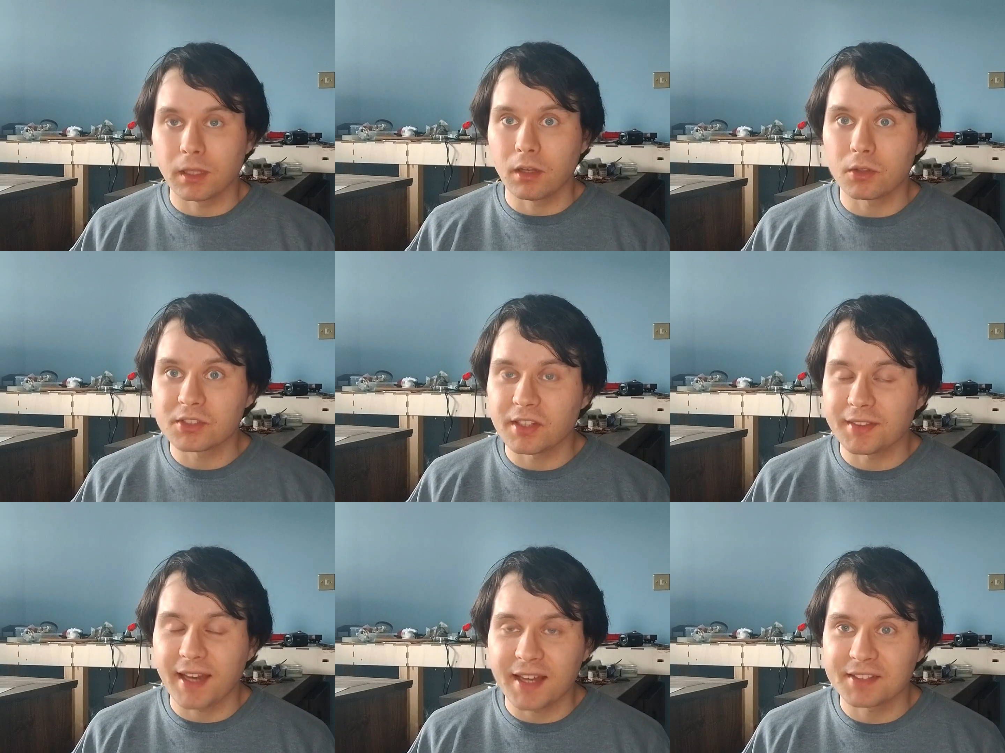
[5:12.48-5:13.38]

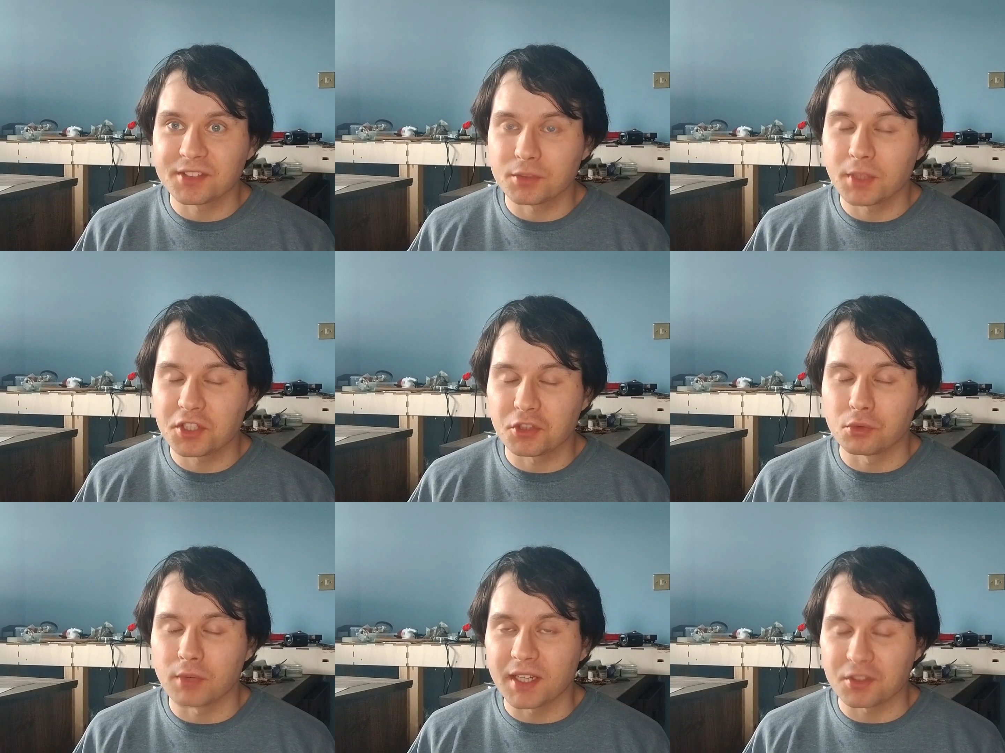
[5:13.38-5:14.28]
Alongside the Hatton's
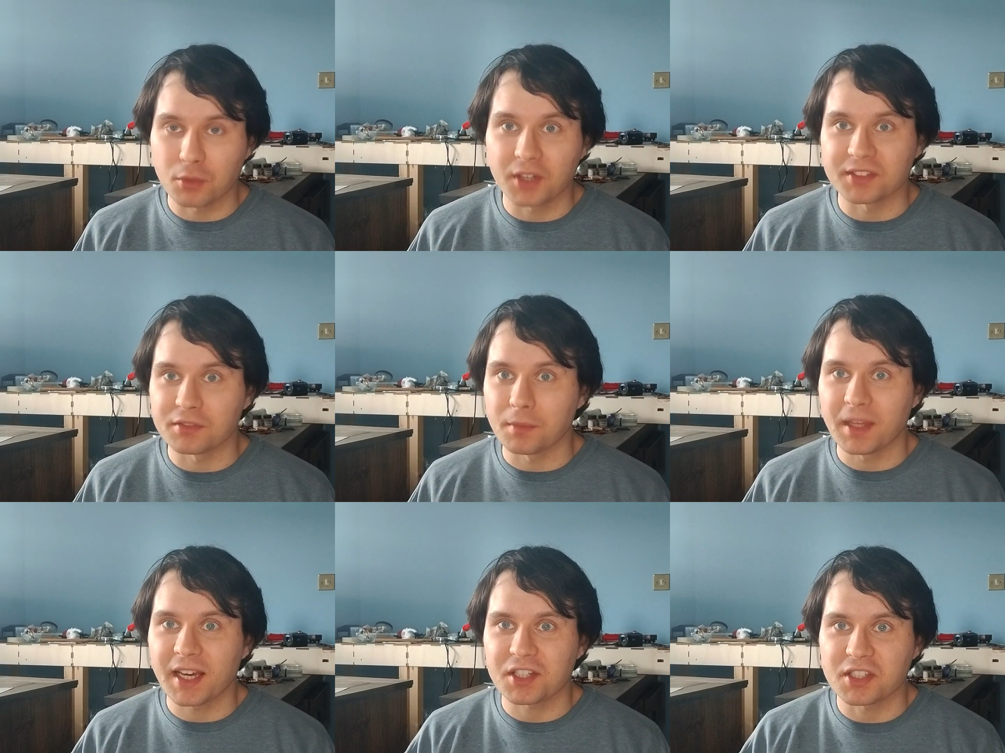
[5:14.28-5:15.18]
original range rising from
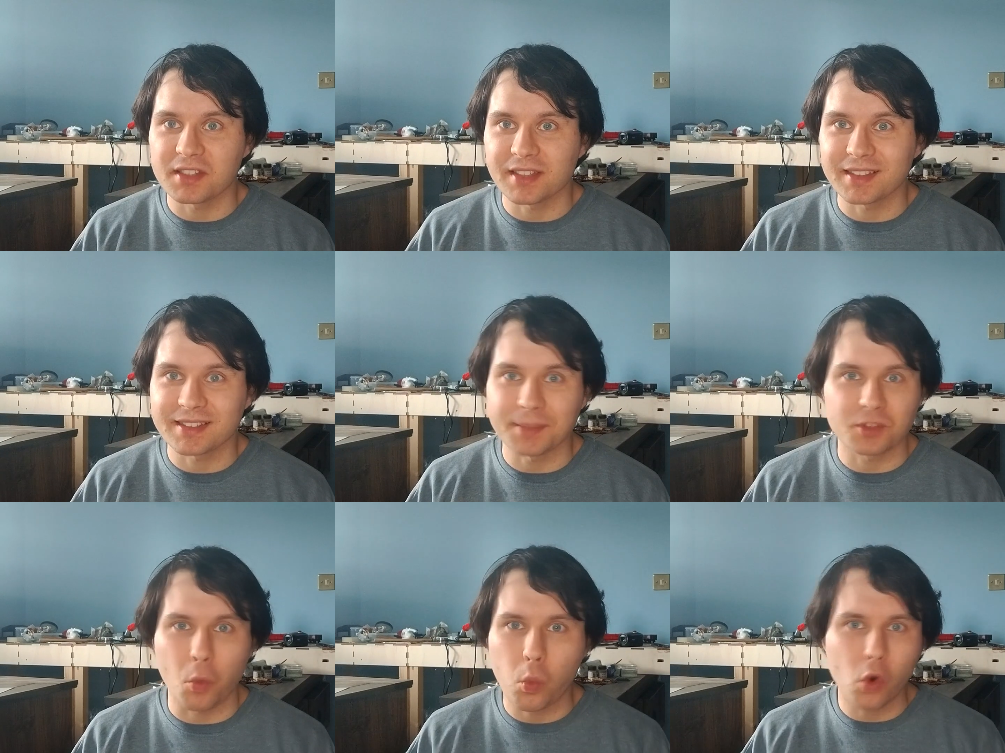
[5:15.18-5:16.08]
the ashes, it
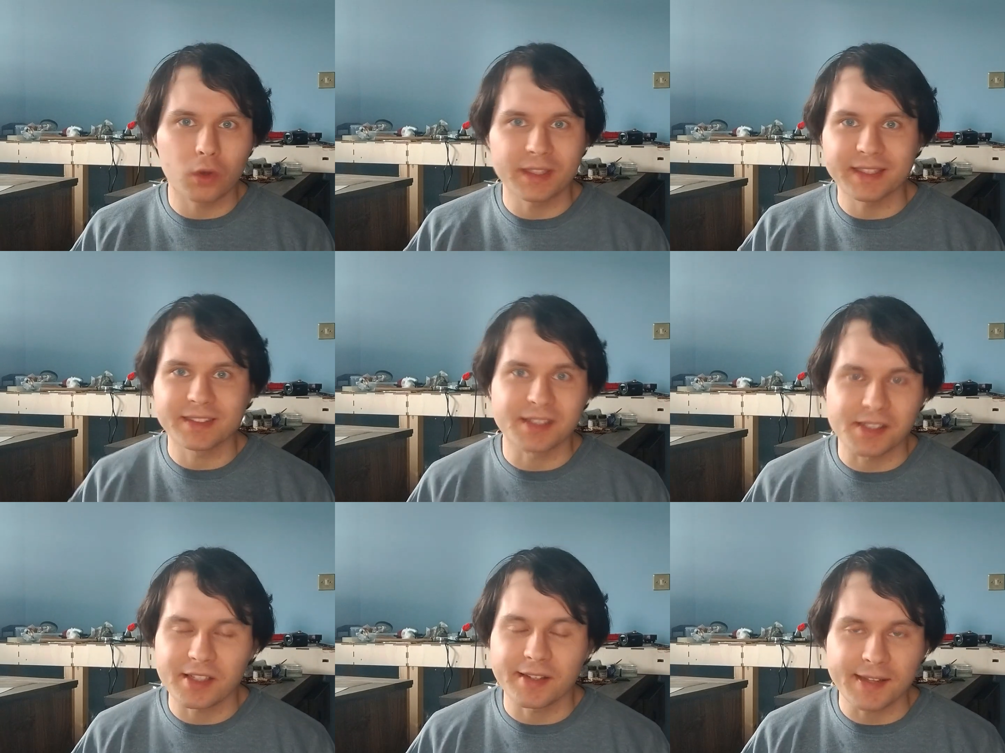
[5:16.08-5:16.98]
seems that Warley
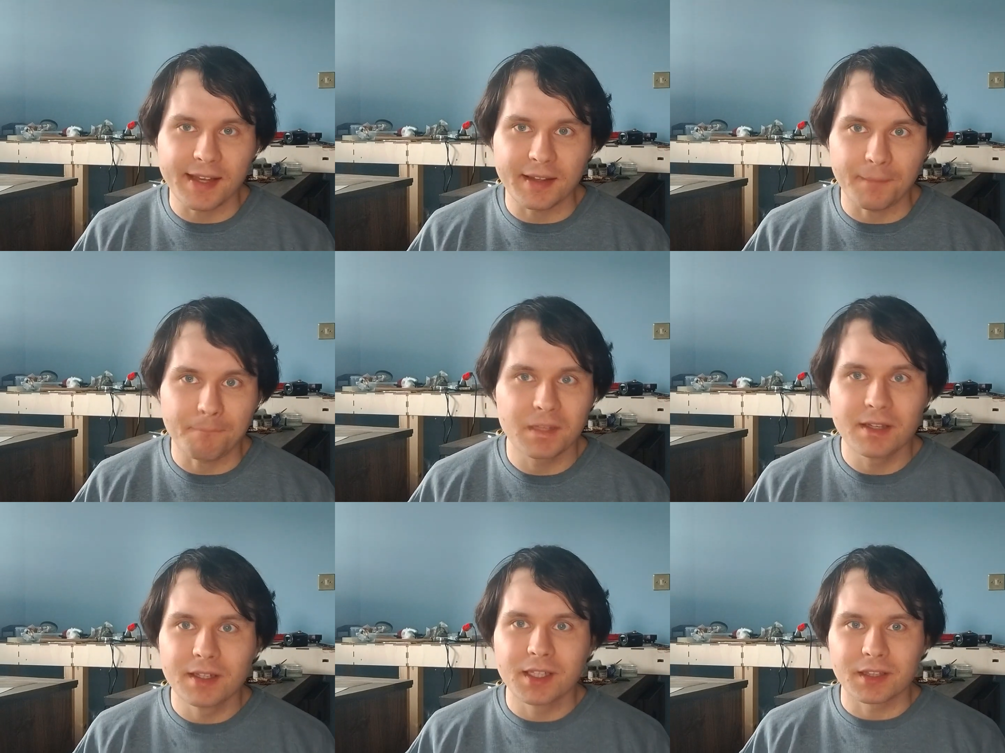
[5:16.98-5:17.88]
isn't done yet.
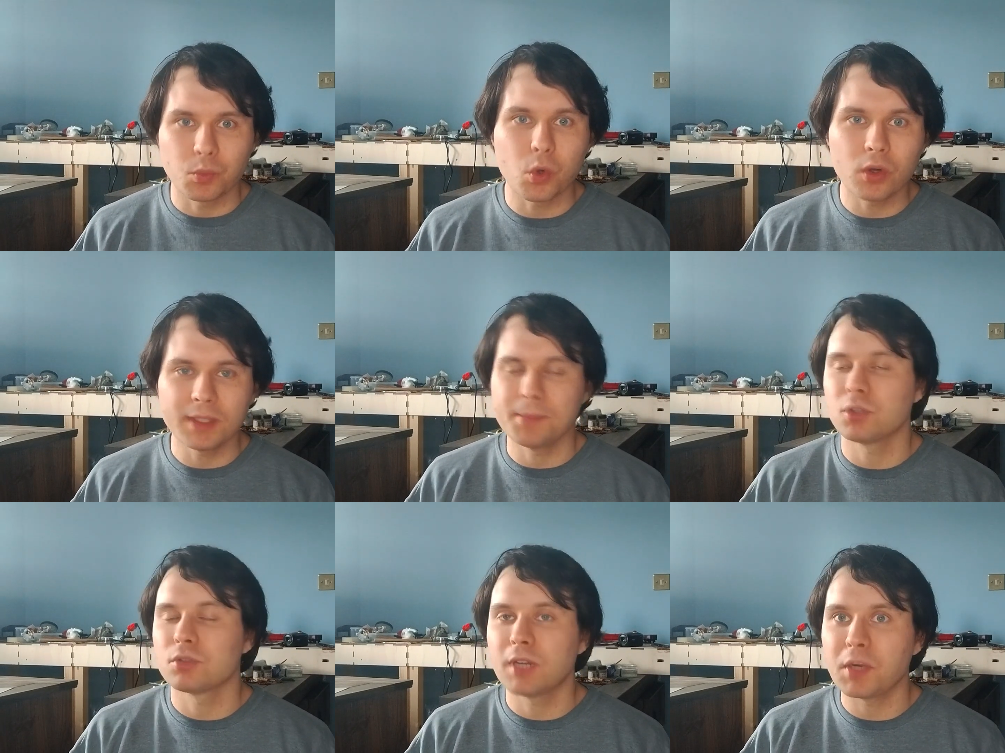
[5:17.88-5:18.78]
The Warley
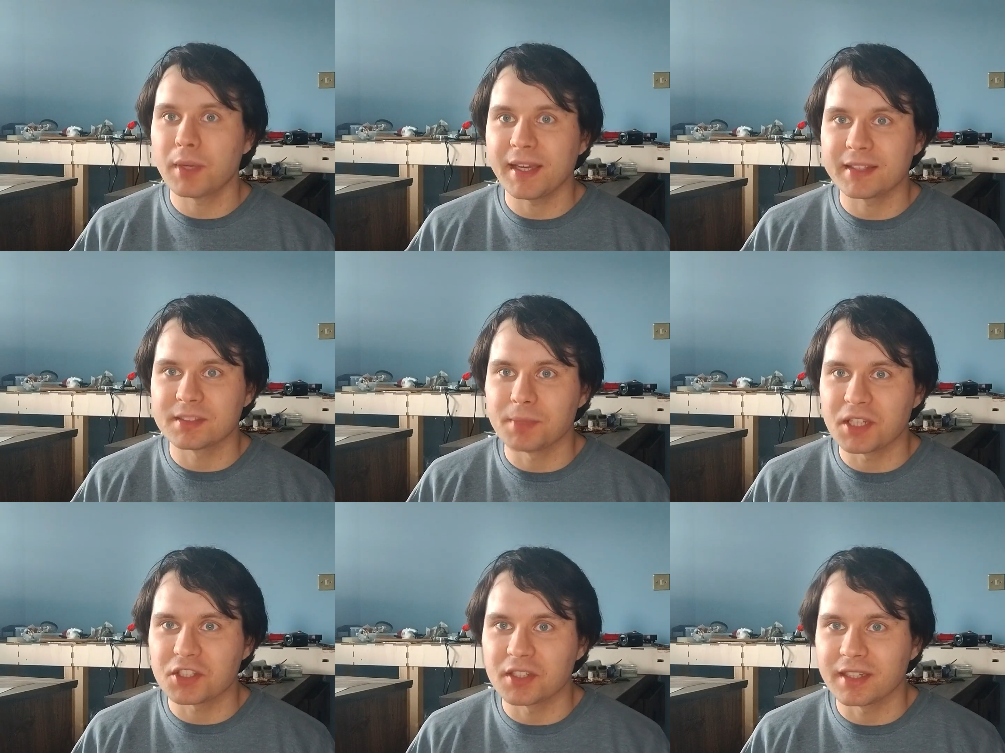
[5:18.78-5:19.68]
Model Railway
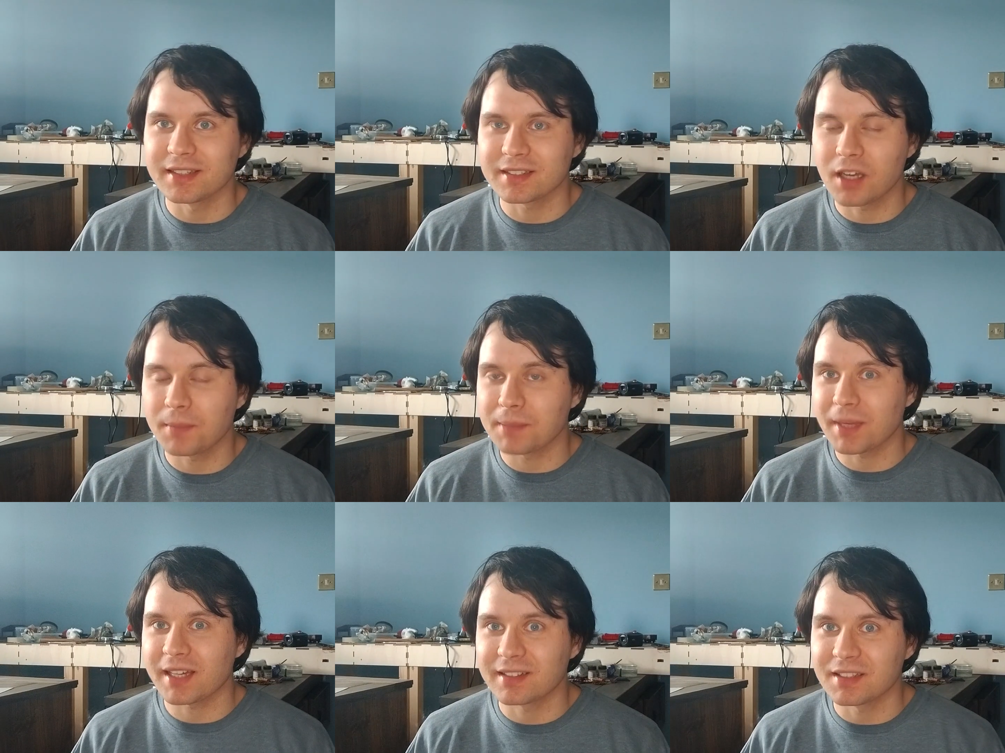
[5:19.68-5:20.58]
Exhibition is coming
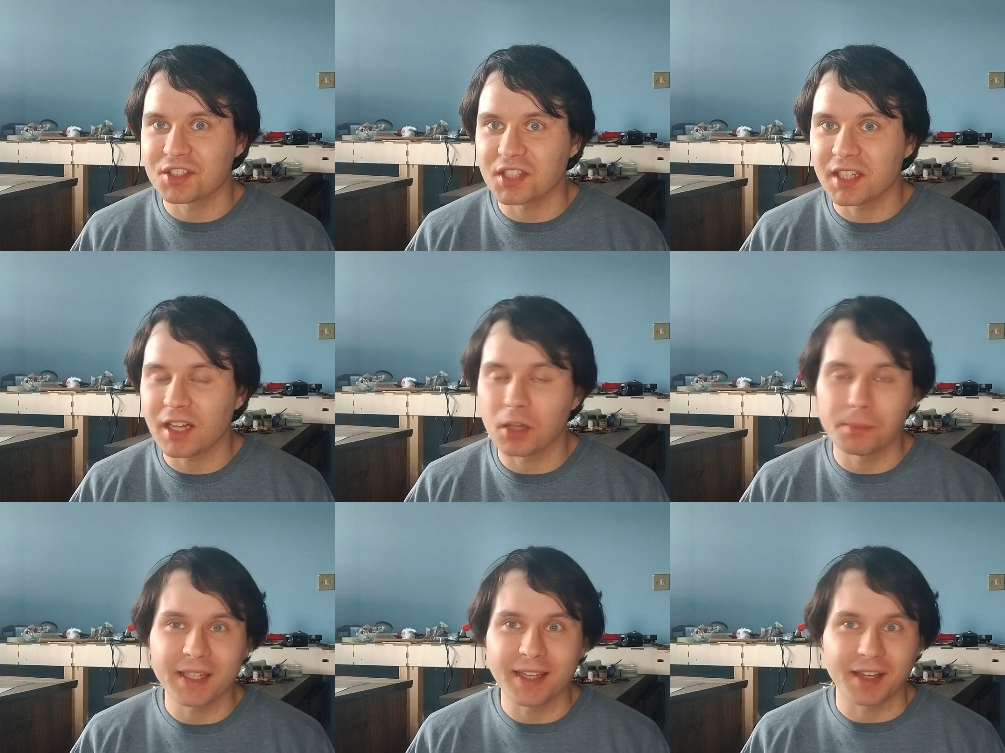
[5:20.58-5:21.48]
back this year,
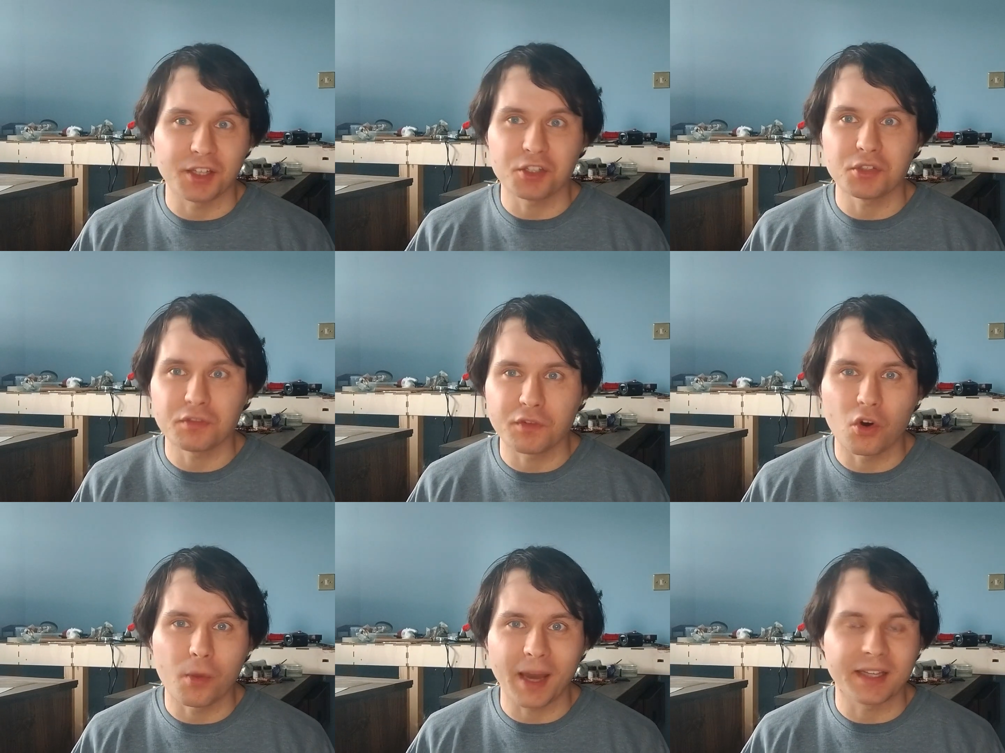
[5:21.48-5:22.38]
albeit in a new
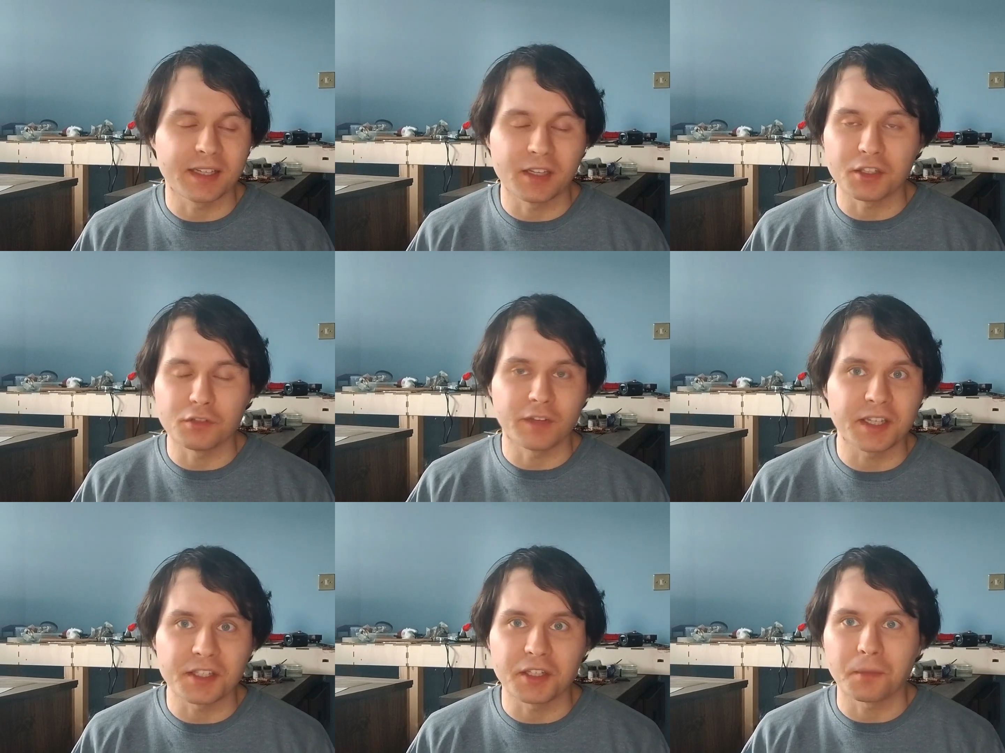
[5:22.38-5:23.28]
form and in a new
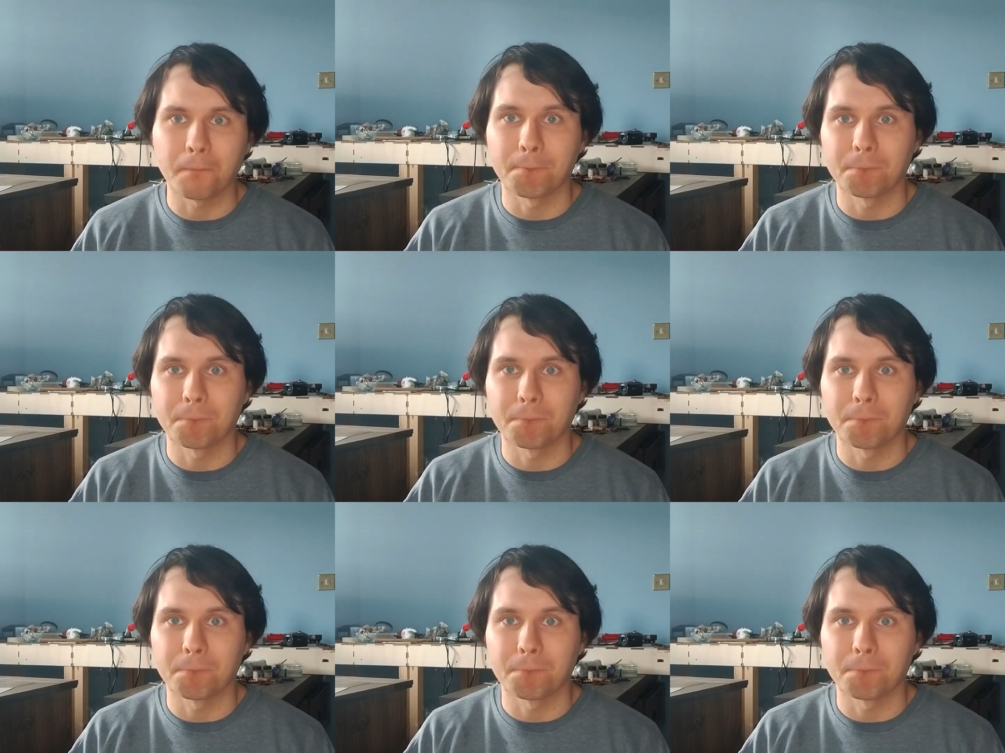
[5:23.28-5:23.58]
venue.